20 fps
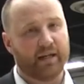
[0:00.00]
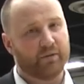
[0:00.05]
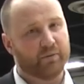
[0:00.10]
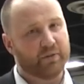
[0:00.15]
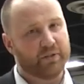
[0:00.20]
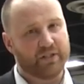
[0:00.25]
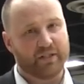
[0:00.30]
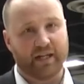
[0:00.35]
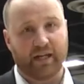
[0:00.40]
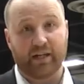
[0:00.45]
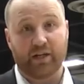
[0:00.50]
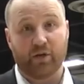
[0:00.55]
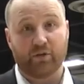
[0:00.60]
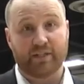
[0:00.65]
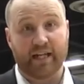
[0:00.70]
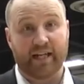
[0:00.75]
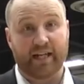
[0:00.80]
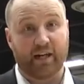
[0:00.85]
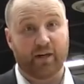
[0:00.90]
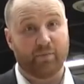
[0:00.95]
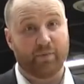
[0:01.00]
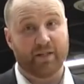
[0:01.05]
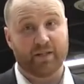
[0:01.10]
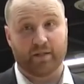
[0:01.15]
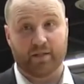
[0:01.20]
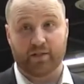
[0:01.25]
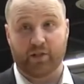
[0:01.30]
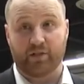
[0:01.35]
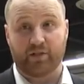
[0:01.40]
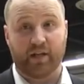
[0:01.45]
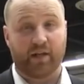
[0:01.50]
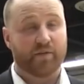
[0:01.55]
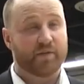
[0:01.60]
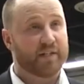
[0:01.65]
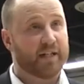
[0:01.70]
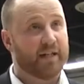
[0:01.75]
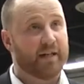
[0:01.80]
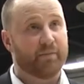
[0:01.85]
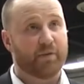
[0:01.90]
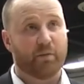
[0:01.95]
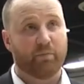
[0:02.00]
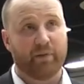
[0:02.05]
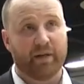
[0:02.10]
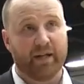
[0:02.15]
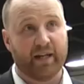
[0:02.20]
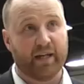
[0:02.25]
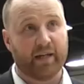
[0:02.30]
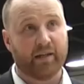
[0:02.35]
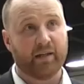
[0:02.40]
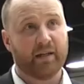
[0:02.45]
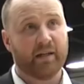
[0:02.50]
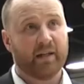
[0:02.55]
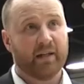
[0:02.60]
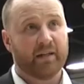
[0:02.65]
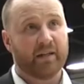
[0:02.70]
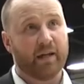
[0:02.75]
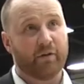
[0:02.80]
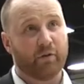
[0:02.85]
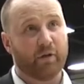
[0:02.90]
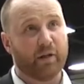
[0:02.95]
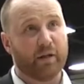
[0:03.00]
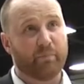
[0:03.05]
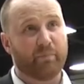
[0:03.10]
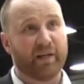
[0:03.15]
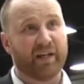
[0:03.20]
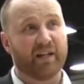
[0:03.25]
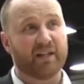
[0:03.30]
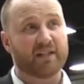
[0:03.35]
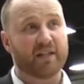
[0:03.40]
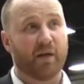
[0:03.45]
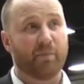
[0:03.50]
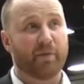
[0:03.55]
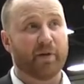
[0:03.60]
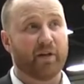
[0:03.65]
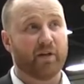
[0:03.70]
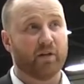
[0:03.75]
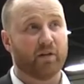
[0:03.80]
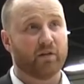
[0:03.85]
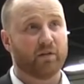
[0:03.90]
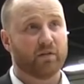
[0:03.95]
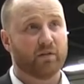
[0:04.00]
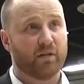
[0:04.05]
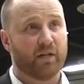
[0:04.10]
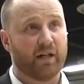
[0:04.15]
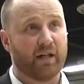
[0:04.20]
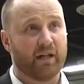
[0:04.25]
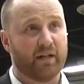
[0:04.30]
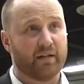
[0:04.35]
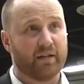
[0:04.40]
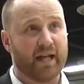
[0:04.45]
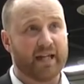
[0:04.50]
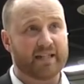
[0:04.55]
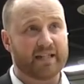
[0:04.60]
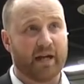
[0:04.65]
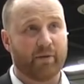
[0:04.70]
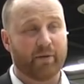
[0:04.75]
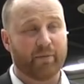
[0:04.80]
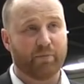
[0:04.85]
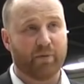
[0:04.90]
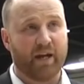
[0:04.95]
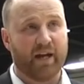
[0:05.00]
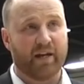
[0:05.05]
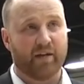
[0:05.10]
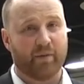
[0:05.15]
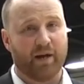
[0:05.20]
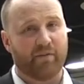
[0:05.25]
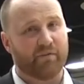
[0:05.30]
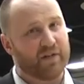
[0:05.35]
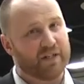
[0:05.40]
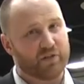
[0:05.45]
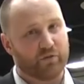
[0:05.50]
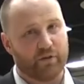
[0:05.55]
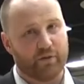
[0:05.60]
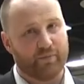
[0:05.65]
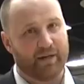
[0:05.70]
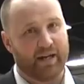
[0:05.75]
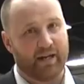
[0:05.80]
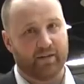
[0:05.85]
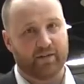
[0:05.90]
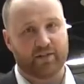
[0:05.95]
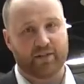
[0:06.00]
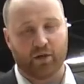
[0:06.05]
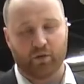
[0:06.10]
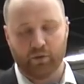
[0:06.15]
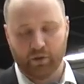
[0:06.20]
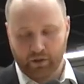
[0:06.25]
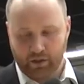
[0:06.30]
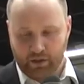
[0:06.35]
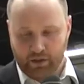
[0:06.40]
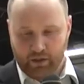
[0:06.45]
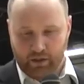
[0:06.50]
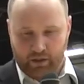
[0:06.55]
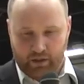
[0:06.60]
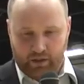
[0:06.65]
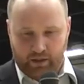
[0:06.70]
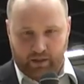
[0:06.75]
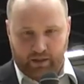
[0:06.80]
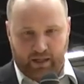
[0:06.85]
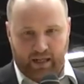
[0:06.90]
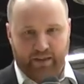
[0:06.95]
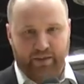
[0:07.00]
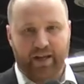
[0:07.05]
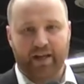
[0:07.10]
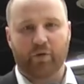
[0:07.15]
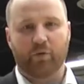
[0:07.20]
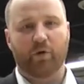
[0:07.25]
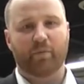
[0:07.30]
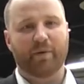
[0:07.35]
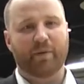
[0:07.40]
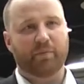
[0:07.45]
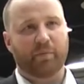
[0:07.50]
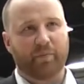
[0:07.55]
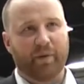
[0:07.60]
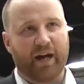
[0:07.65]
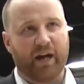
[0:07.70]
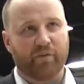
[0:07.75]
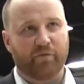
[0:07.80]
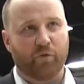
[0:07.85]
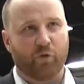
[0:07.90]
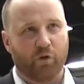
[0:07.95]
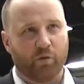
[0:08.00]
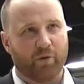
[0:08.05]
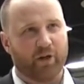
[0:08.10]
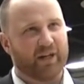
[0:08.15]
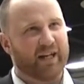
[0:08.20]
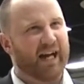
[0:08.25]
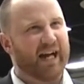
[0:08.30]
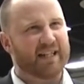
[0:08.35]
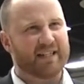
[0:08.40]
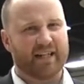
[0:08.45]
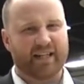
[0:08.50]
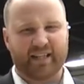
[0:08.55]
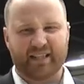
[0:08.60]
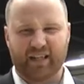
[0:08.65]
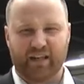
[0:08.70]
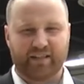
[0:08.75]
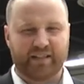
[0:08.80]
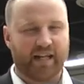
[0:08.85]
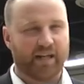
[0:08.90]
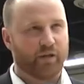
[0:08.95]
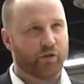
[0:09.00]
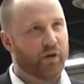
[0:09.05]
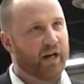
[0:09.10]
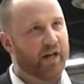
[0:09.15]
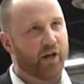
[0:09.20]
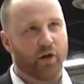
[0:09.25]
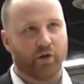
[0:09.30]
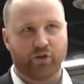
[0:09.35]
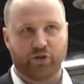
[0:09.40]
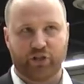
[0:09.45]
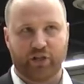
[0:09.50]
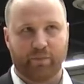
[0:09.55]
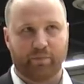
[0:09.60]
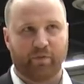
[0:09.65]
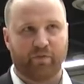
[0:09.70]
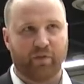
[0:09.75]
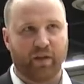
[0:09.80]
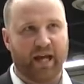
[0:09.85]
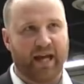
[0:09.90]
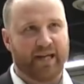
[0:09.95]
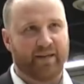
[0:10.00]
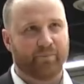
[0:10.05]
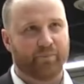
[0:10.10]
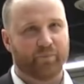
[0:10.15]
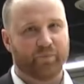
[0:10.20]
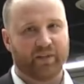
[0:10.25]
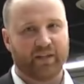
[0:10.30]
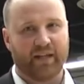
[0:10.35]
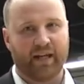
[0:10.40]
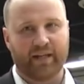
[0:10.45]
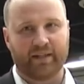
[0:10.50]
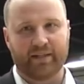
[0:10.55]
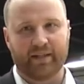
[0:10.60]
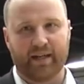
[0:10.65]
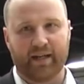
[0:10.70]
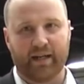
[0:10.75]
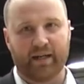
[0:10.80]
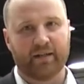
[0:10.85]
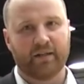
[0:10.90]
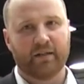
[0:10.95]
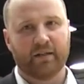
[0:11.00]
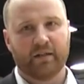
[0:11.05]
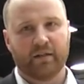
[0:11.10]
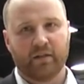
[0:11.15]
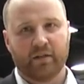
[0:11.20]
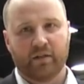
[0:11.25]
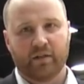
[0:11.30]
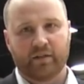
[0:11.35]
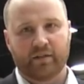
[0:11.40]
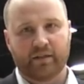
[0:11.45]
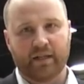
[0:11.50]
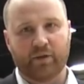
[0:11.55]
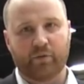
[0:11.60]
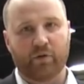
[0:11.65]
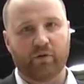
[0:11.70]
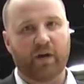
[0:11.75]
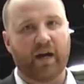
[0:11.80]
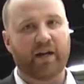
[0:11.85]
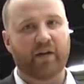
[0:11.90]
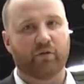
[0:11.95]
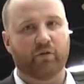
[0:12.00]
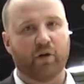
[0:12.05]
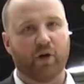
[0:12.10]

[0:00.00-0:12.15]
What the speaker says: we just got to go take care of business. They're a tough team. They're big. They really beat us up here last time we played them, offensive rebounding. So I think we'll be prepared for them. Our guys, like I said, taking great ownership of late, and I think we're ready to